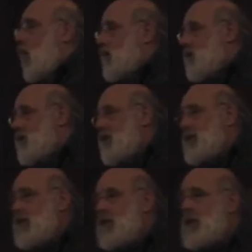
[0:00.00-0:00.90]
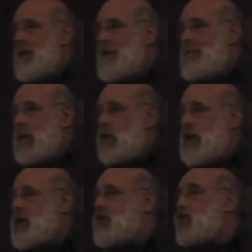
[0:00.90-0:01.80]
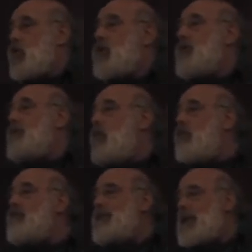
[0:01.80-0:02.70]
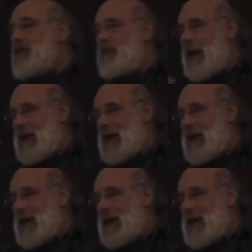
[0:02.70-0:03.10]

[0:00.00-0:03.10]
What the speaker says: water. We control the movement of